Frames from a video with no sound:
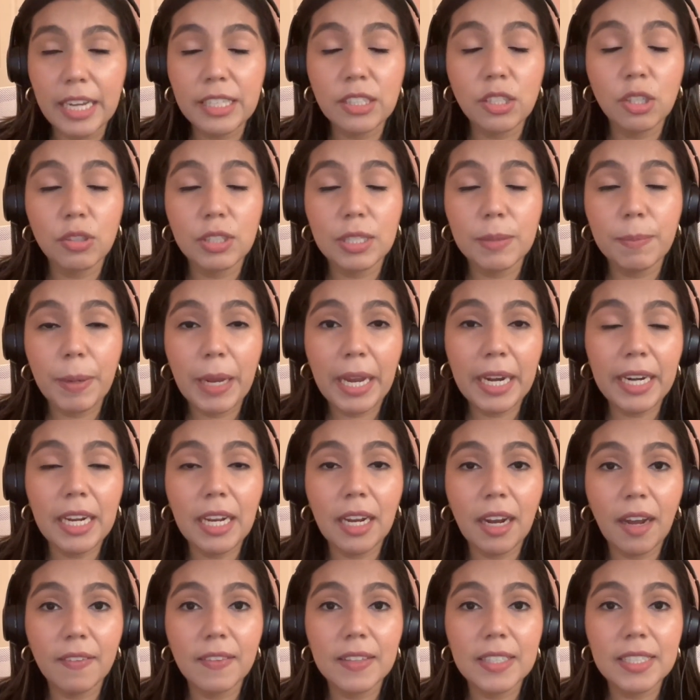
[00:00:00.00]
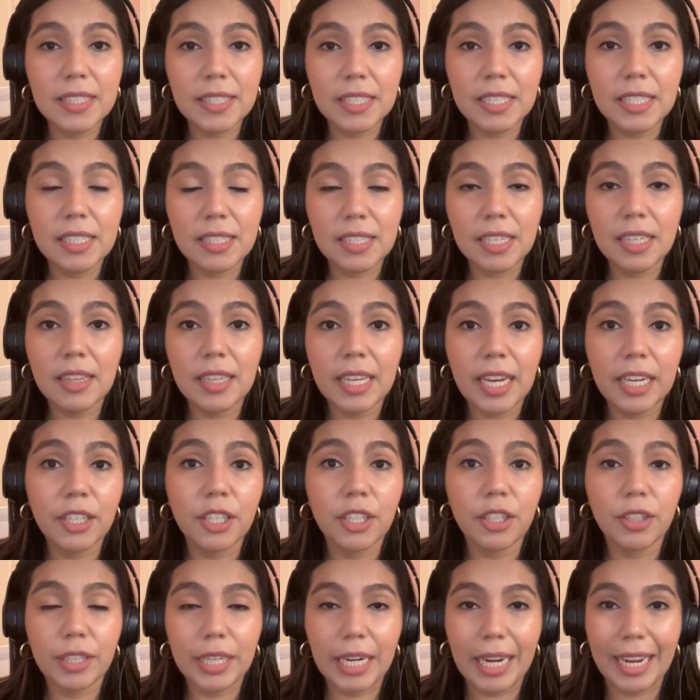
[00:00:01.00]
And so depending on the season
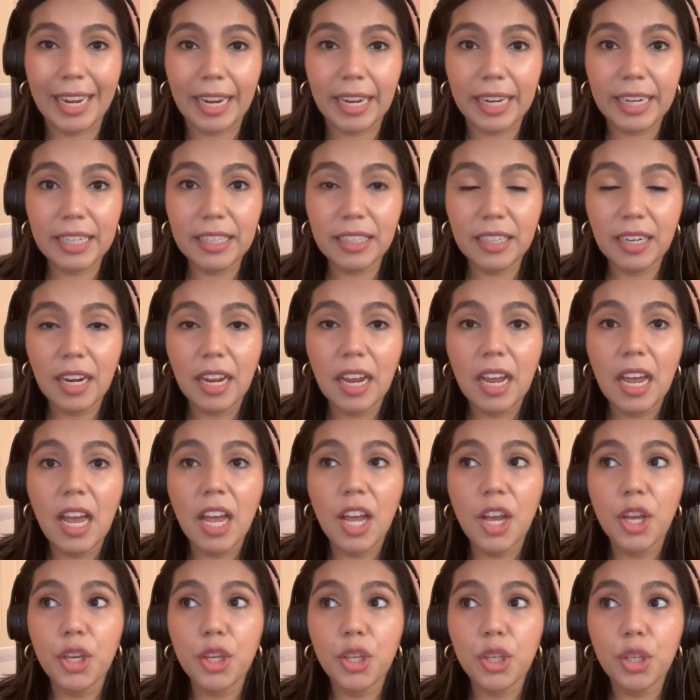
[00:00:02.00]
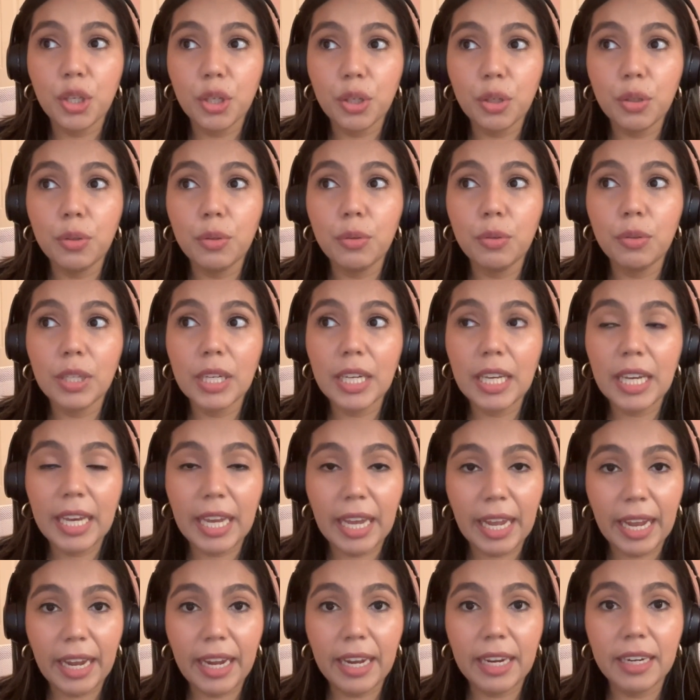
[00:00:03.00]
that you're in, you
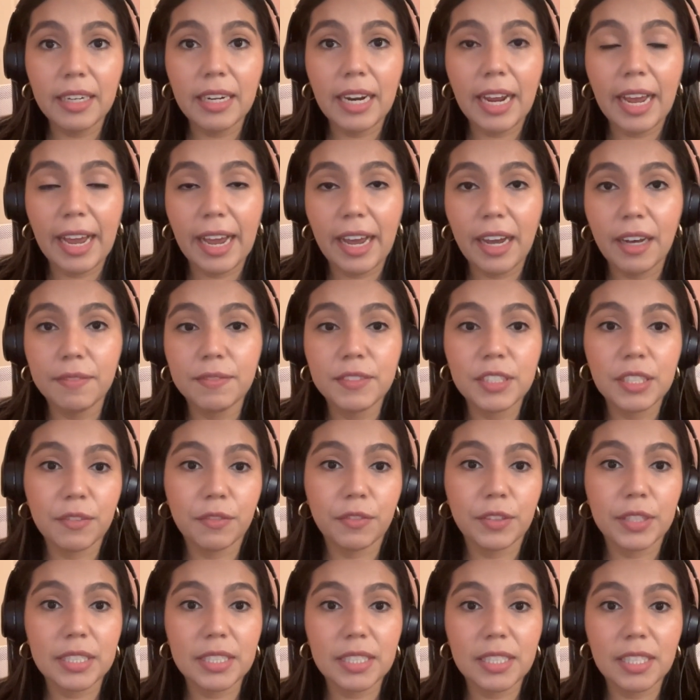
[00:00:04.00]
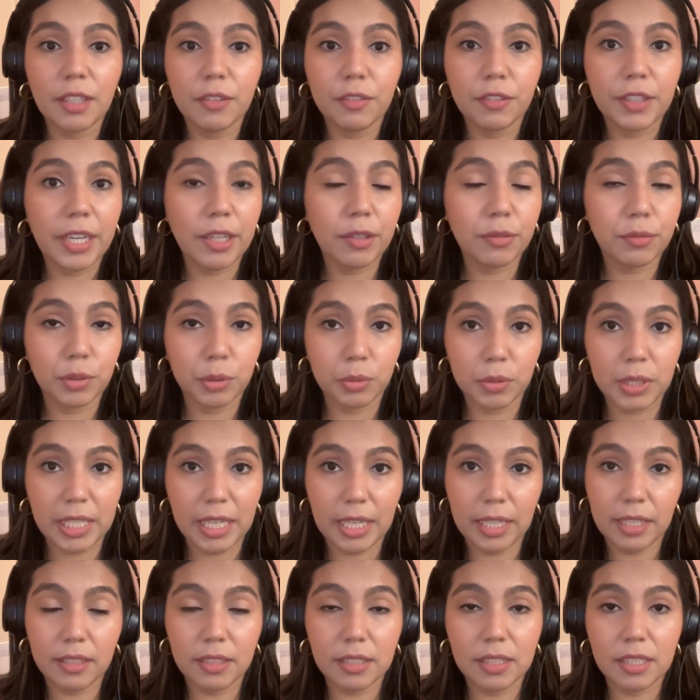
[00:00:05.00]
can have different self-care
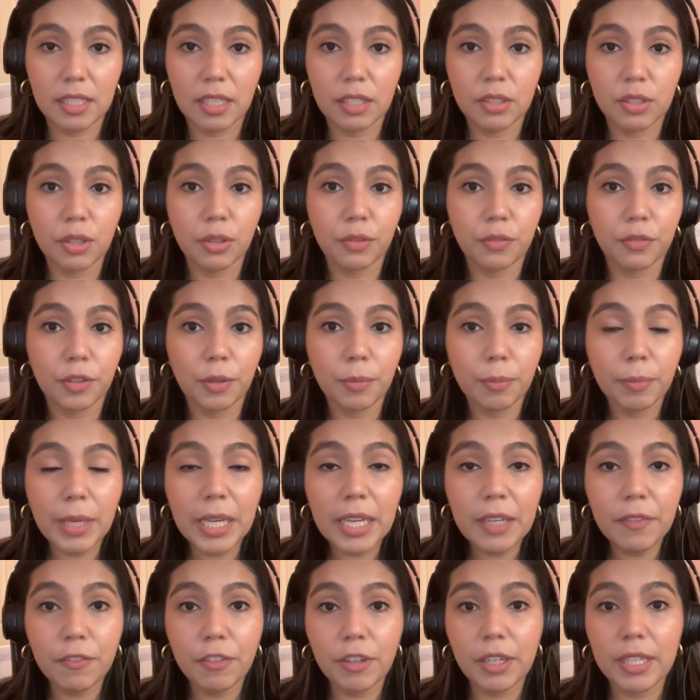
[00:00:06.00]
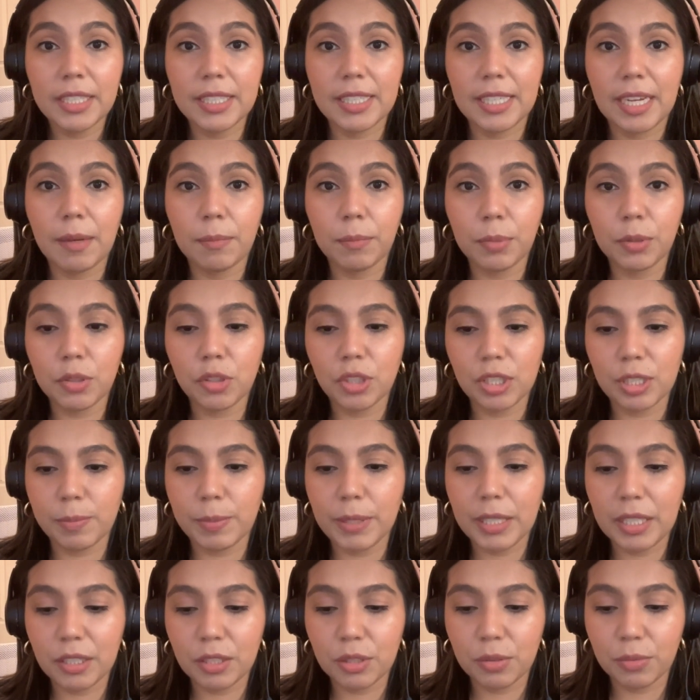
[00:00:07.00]
routines. So for me, for example,
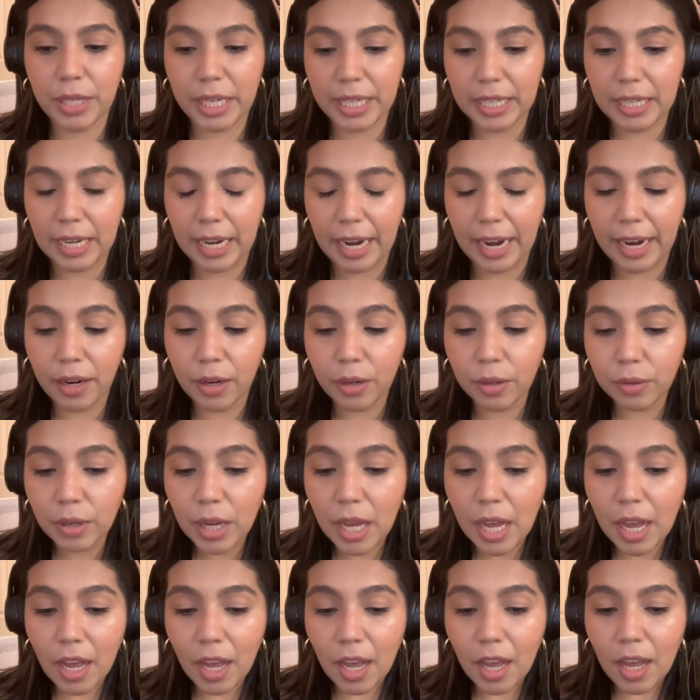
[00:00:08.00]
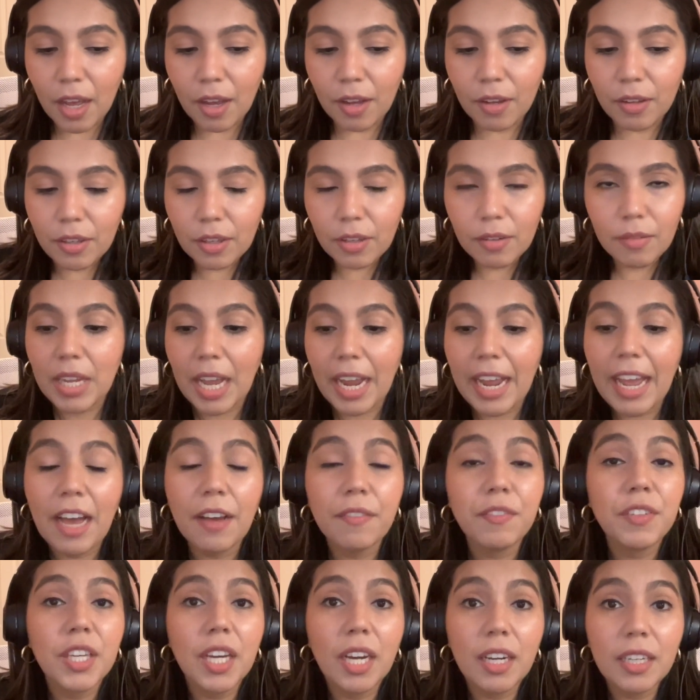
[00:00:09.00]
just because right now I
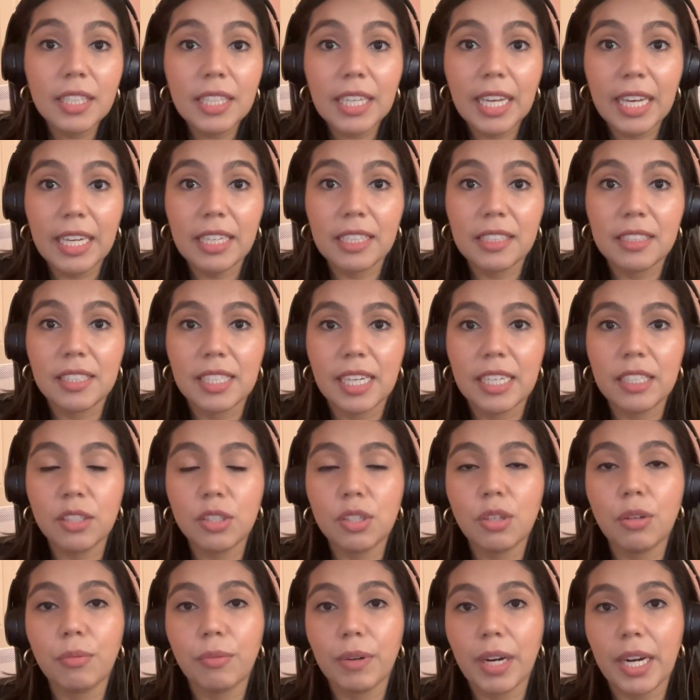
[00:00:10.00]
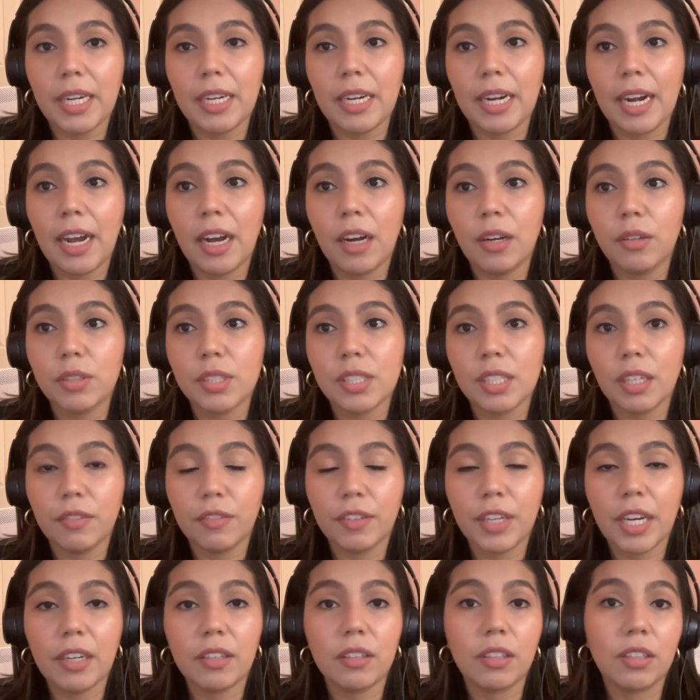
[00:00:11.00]
have young kids, and so right now
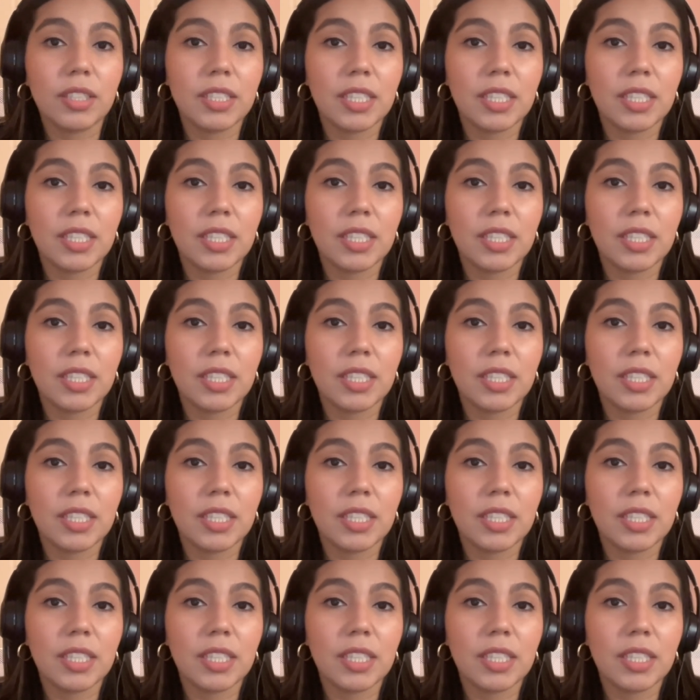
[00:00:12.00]
self-care